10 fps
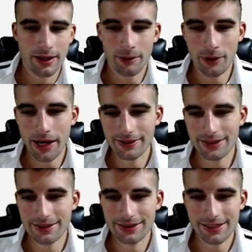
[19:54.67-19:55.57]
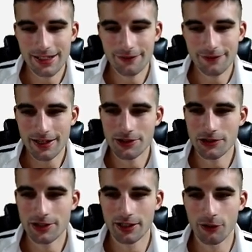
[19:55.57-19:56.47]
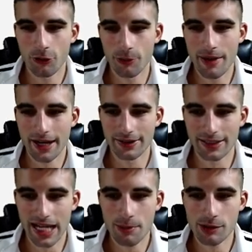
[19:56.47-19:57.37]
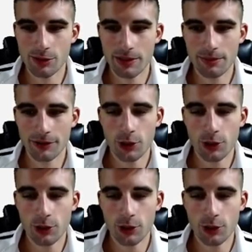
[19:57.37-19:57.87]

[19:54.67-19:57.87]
we'll have to see if the injury is going to hold him back in the game a little bit.